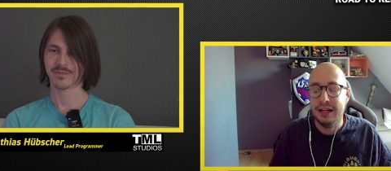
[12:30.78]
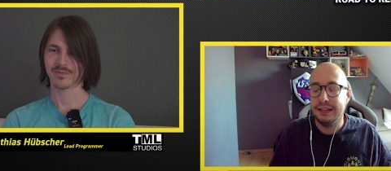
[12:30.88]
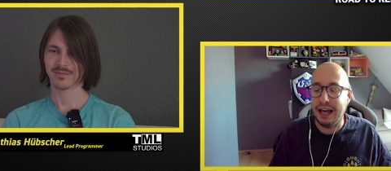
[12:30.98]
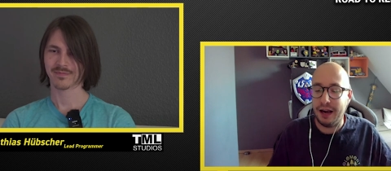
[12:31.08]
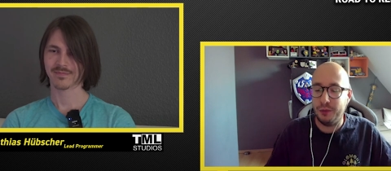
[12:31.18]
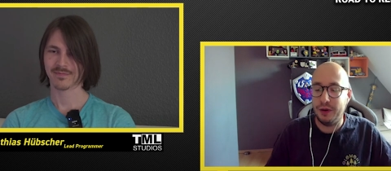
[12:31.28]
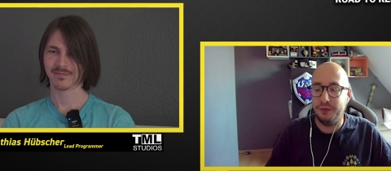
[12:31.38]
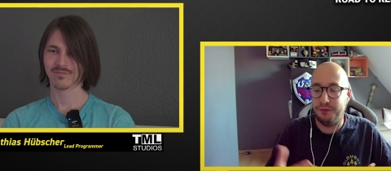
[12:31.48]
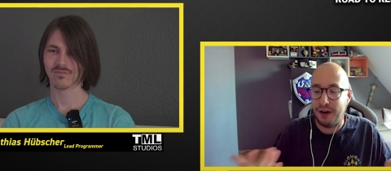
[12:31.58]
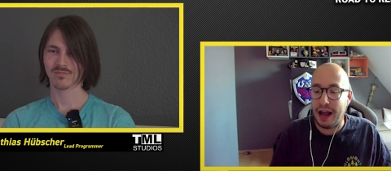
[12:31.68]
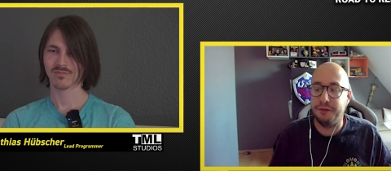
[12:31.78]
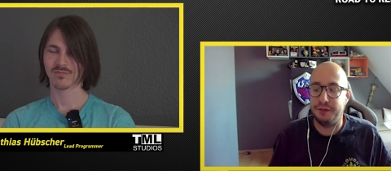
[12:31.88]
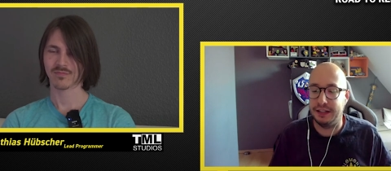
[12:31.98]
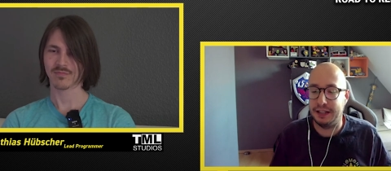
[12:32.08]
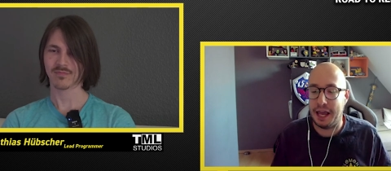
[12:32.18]
Speaker 1: The Unreal 5
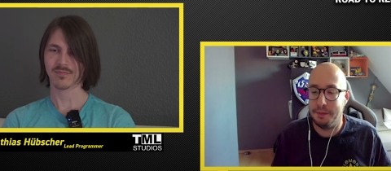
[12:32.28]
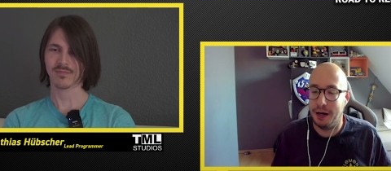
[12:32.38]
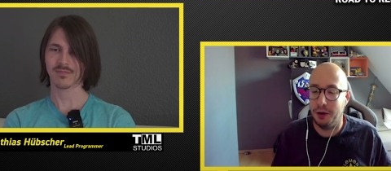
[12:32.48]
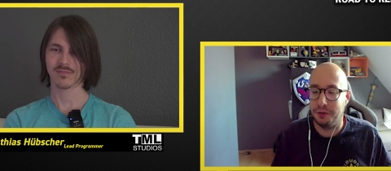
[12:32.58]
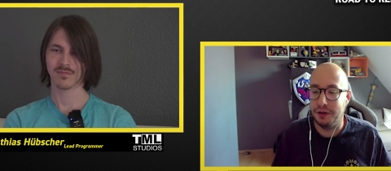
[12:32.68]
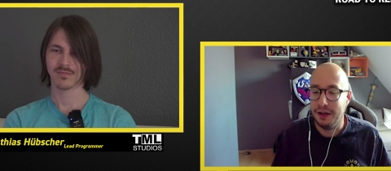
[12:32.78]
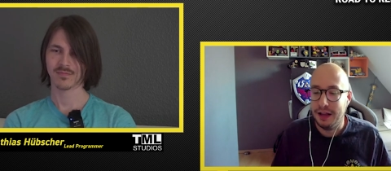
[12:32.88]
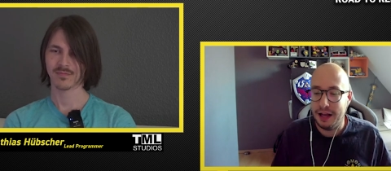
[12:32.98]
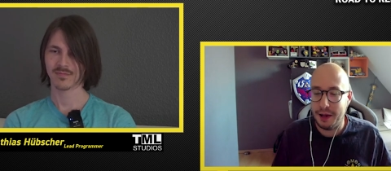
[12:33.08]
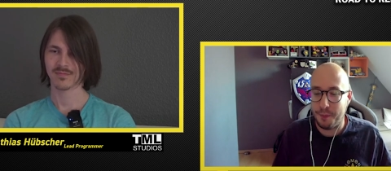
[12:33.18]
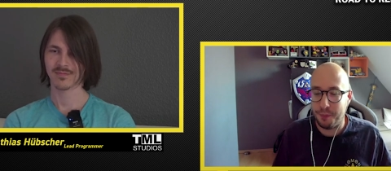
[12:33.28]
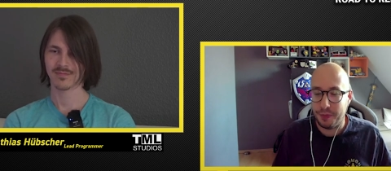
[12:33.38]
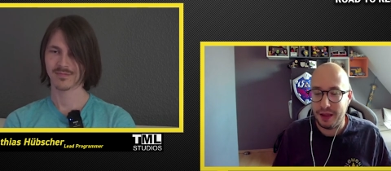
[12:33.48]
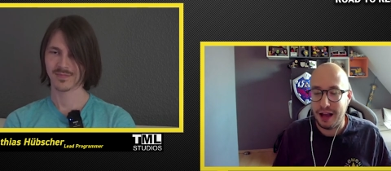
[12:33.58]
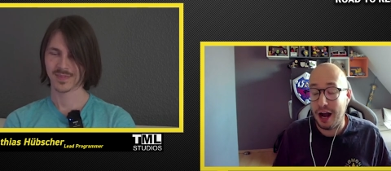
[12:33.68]
that came out. Um,
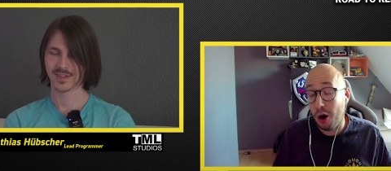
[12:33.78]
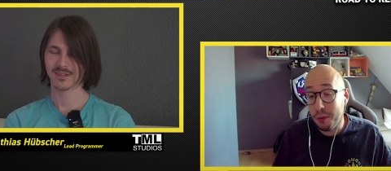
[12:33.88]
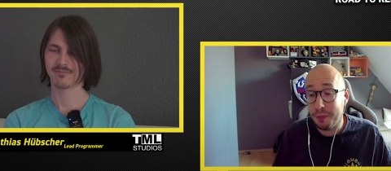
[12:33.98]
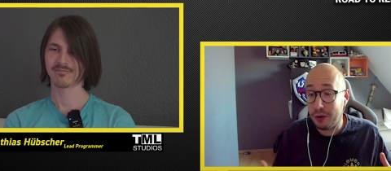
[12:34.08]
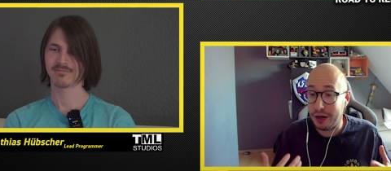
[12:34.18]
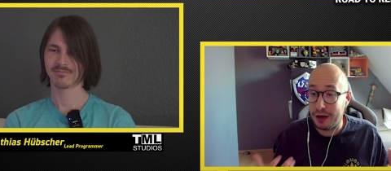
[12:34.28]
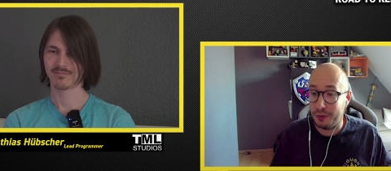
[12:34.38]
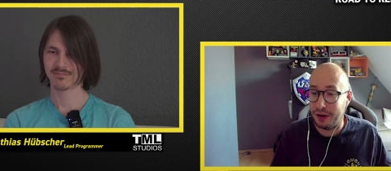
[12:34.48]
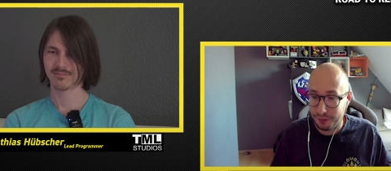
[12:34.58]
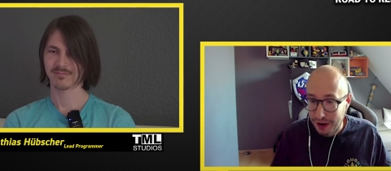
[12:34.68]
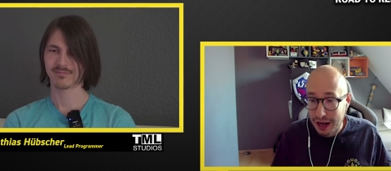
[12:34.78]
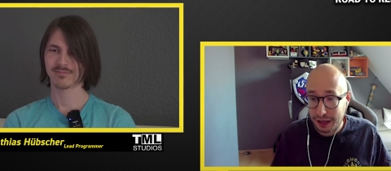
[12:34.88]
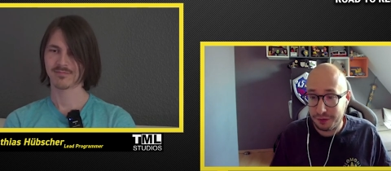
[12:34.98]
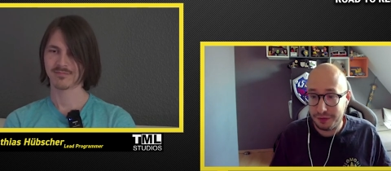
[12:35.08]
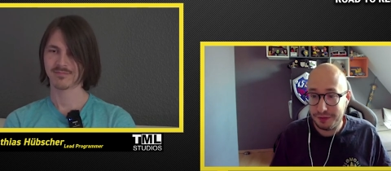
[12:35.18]
how about Unreal
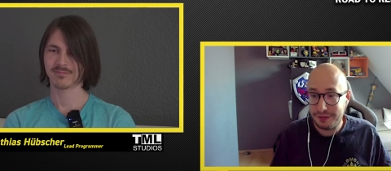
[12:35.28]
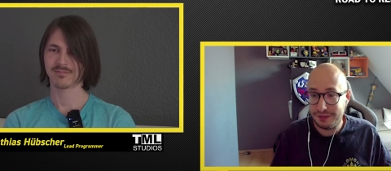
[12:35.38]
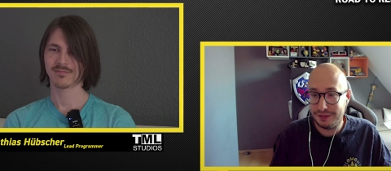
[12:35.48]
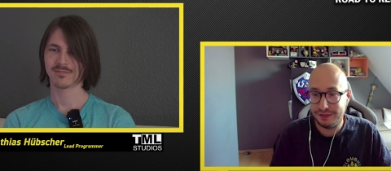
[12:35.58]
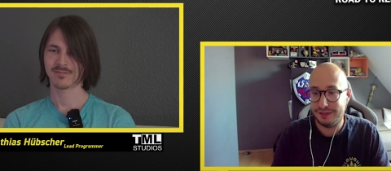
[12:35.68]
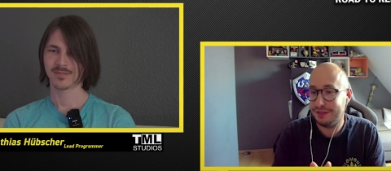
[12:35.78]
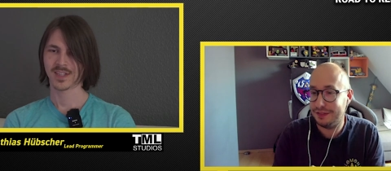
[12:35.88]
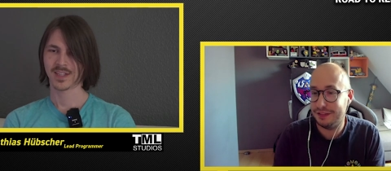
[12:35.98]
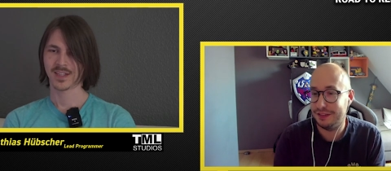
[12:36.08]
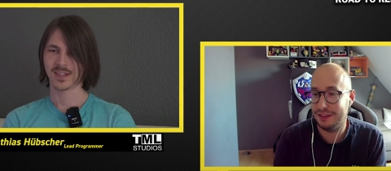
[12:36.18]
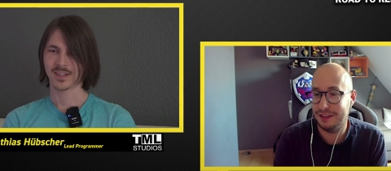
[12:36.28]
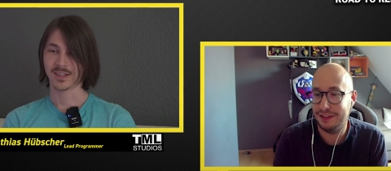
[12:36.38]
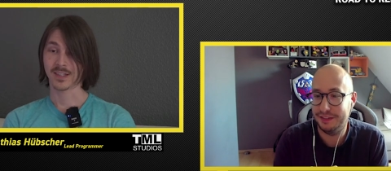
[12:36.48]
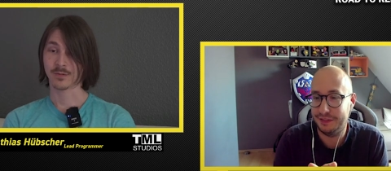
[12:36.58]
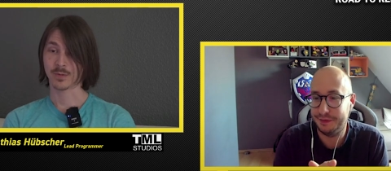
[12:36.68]
5?
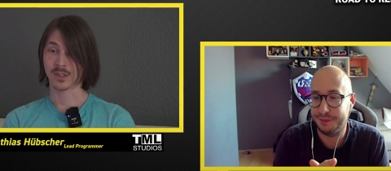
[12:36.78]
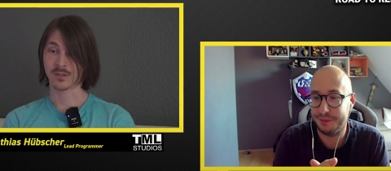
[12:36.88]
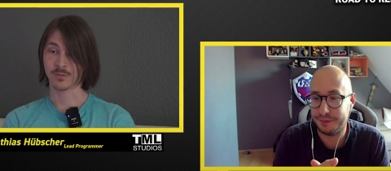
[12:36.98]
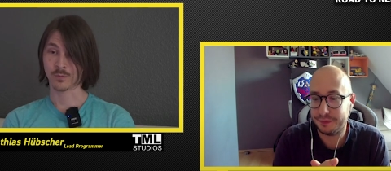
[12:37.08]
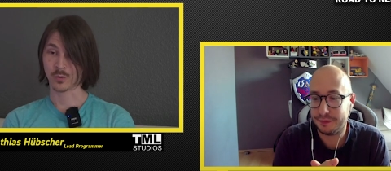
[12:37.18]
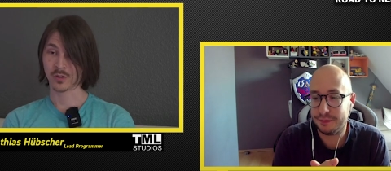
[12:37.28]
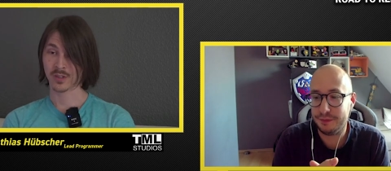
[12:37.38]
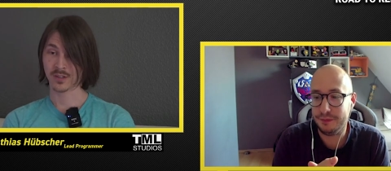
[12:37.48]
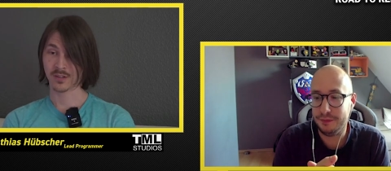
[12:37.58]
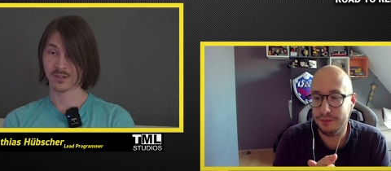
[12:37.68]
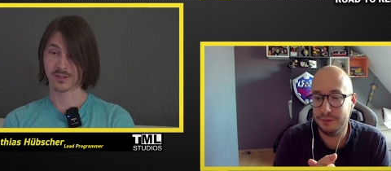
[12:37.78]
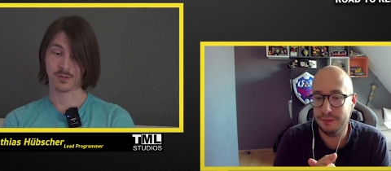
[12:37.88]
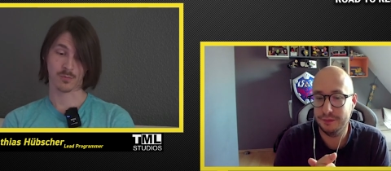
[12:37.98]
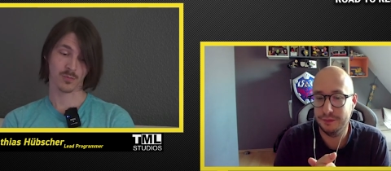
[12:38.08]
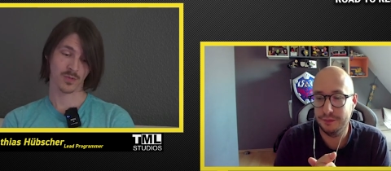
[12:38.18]
Speaker 2: Yes, we are working
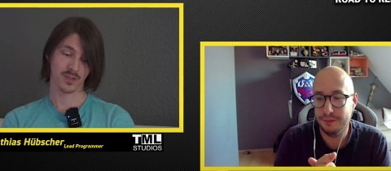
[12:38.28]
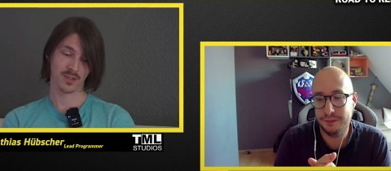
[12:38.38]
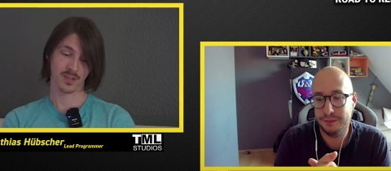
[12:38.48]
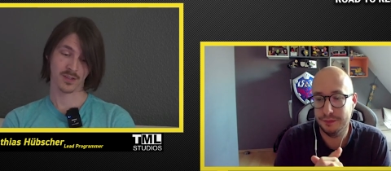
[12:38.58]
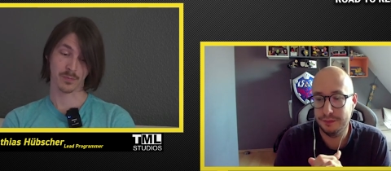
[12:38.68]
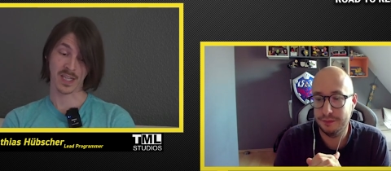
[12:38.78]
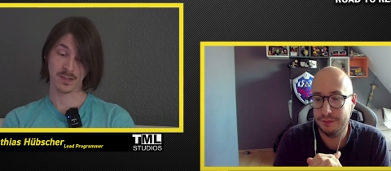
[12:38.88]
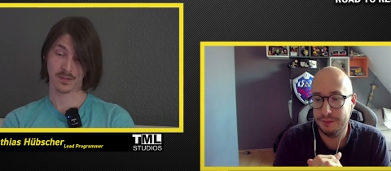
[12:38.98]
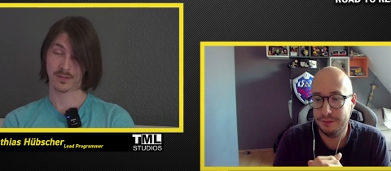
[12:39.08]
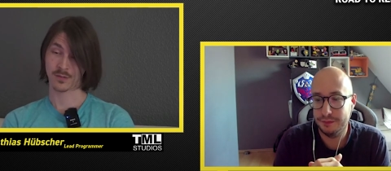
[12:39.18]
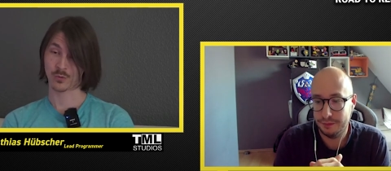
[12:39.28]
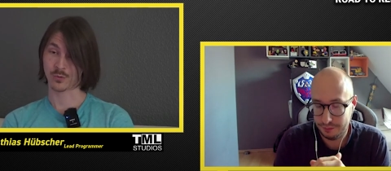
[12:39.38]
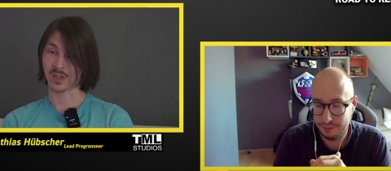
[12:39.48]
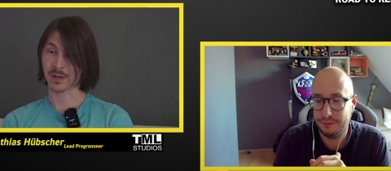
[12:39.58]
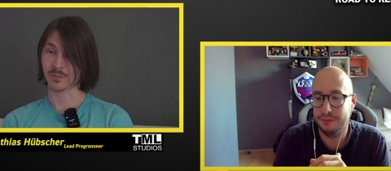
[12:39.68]
um, since months
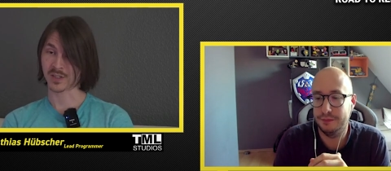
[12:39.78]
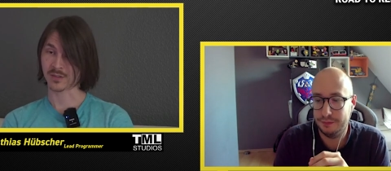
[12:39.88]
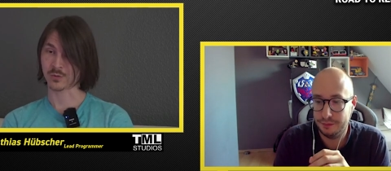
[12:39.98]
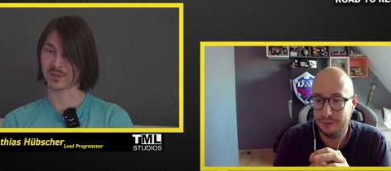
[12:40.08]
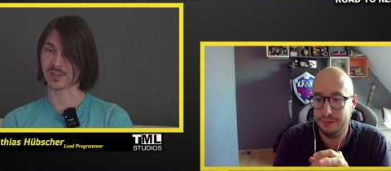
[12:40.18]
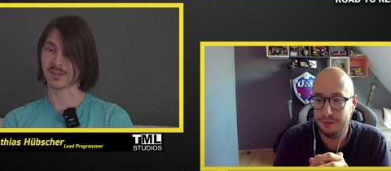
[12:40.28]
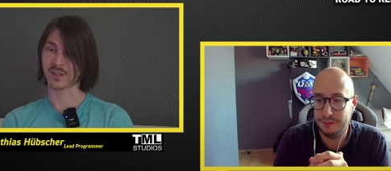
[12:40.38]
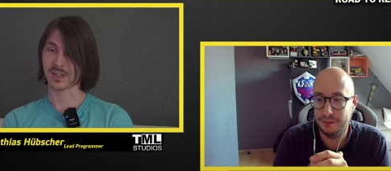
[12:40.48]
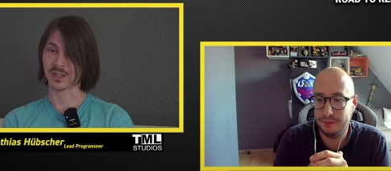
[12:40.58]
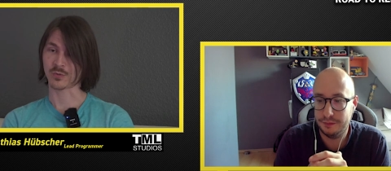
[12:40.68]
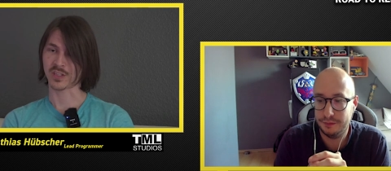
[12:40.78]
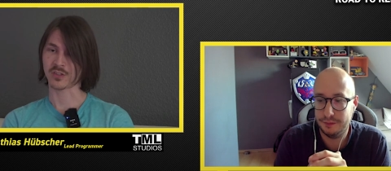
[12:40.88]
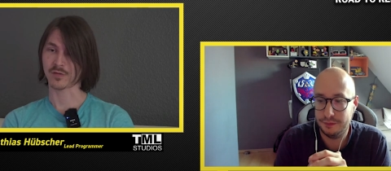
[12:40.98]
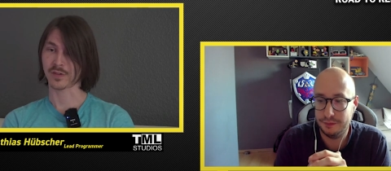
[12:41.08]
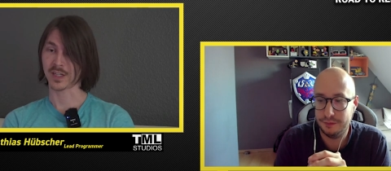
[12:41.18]
to update to the Unreal
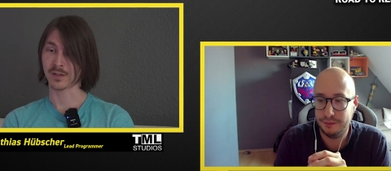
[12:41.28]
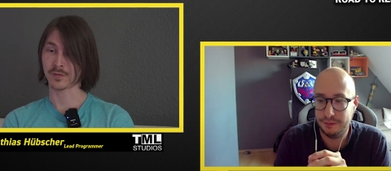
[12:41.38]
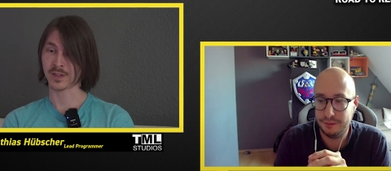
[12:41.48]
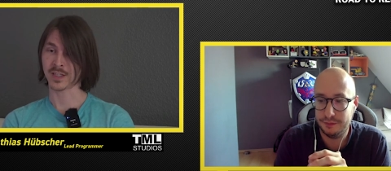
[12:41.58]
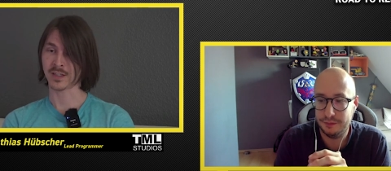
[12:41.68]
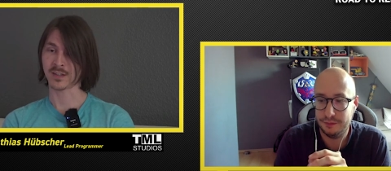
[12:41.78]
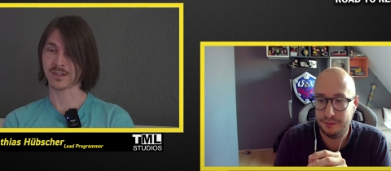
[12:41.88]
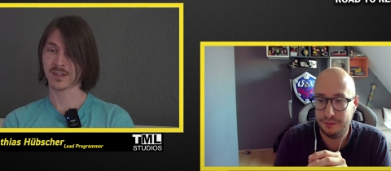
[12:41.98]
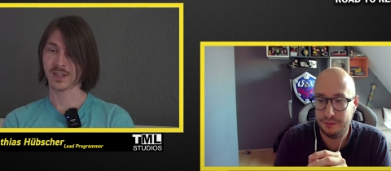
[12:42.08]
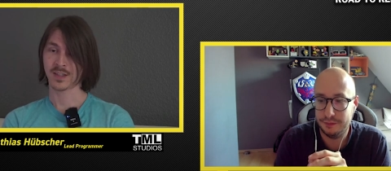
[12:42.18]
Engine 5, and